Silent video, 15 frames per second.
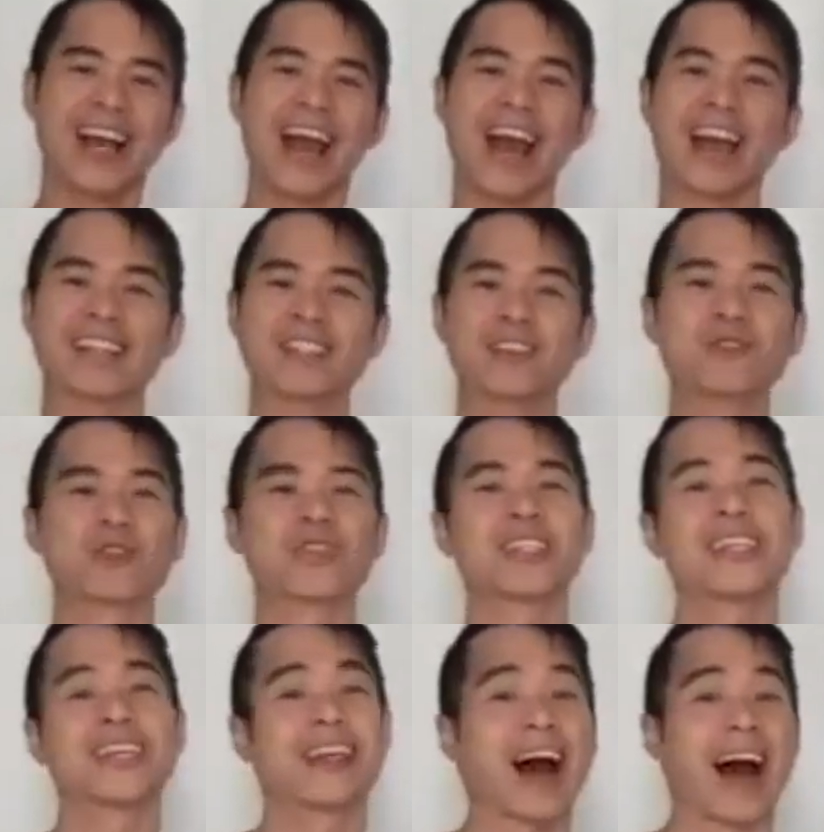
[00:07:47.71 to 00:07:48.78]
And
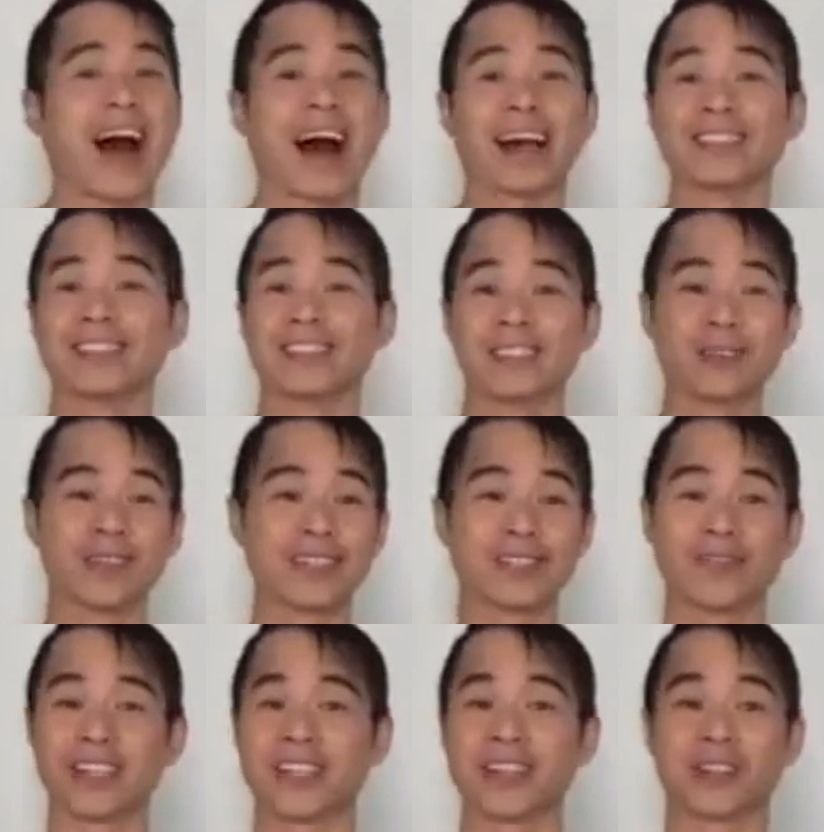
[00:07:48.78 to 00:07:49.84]
usually I do these
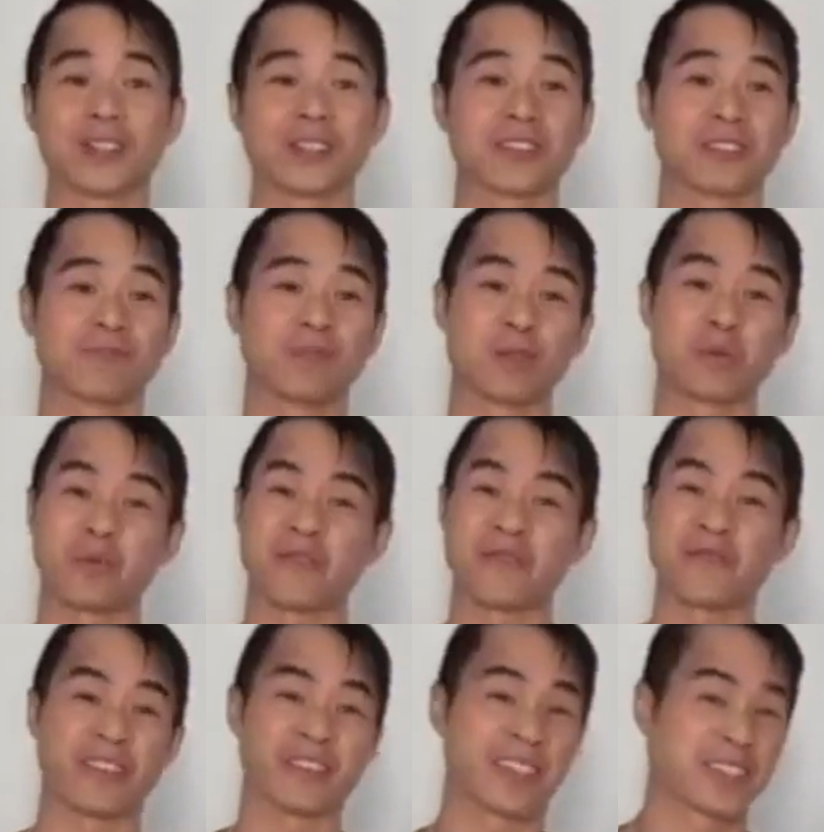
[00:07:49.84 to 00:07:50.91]
videos between
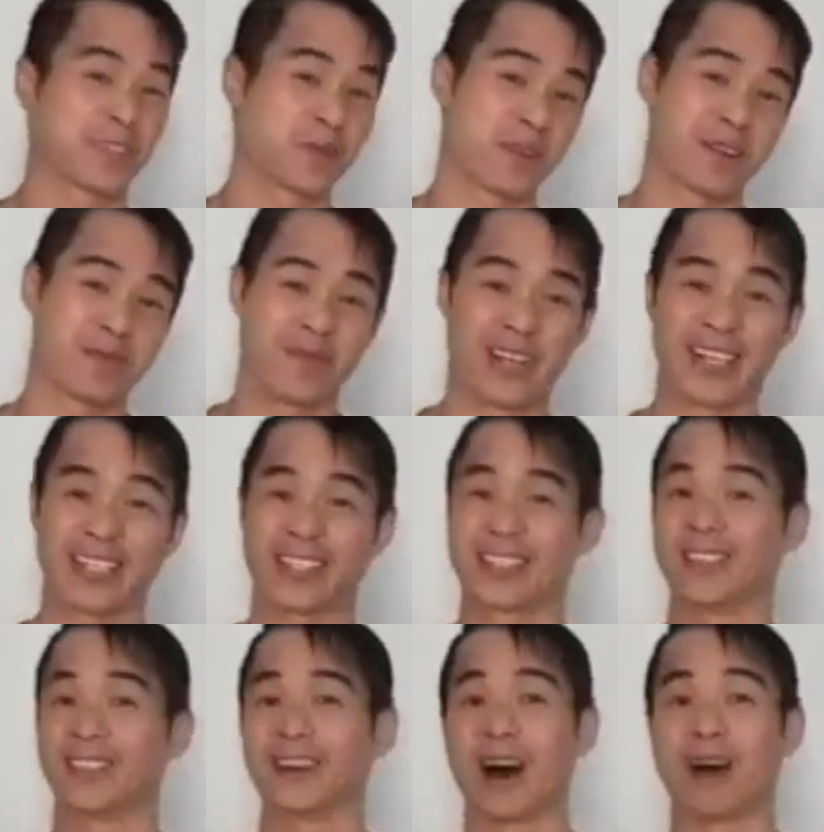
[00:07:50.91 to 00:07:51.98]
15 to 20 minutes,
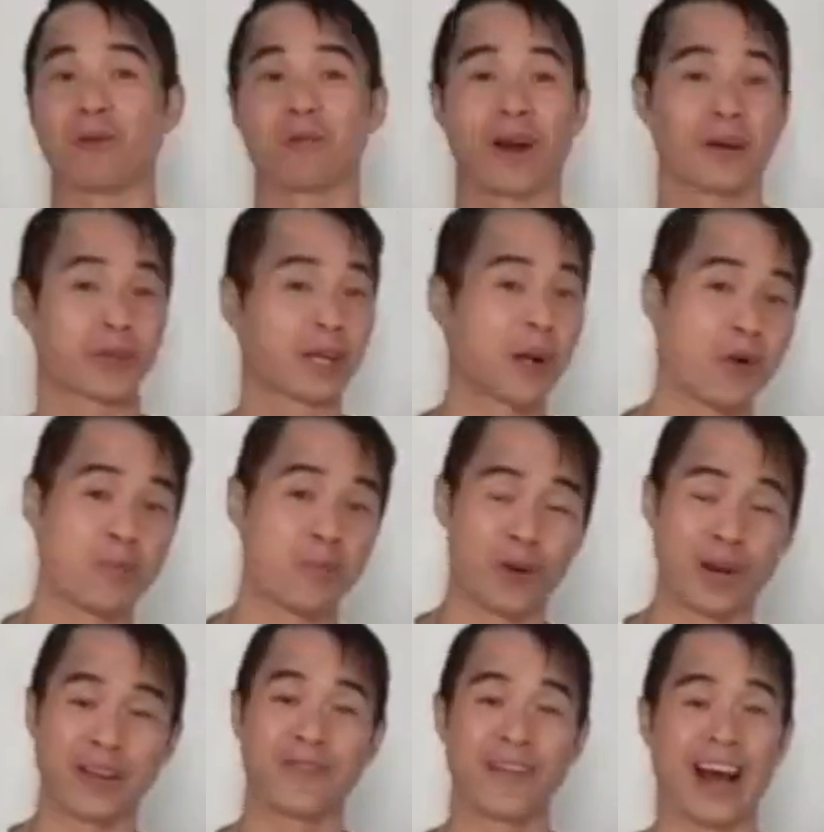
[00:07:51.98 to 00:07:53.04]
so I'll probably go in
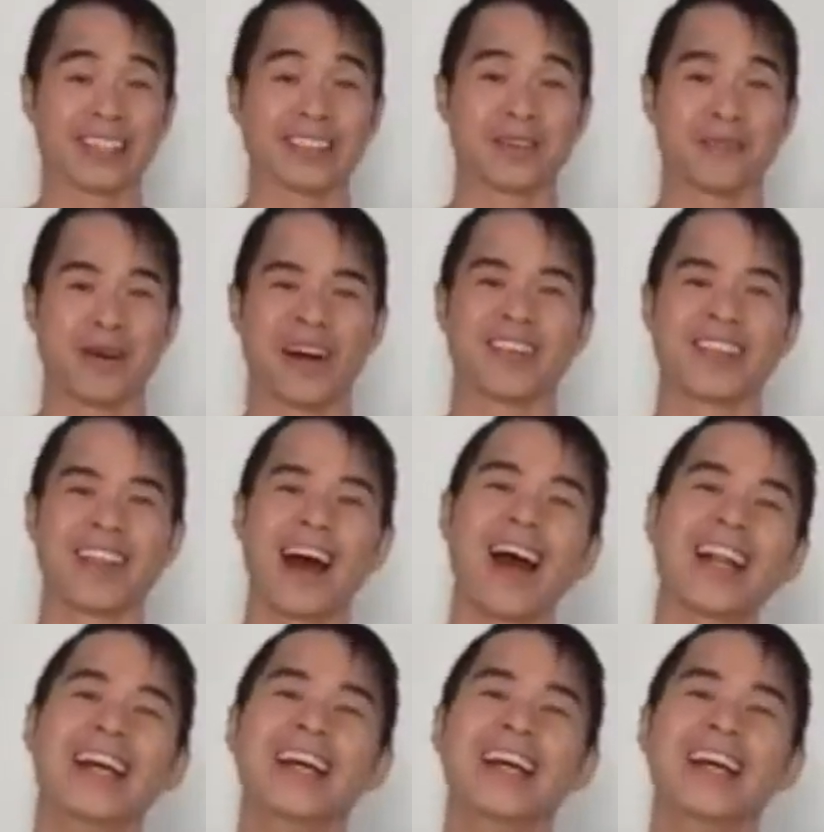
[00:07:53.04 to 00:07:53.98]
pretty fast about that.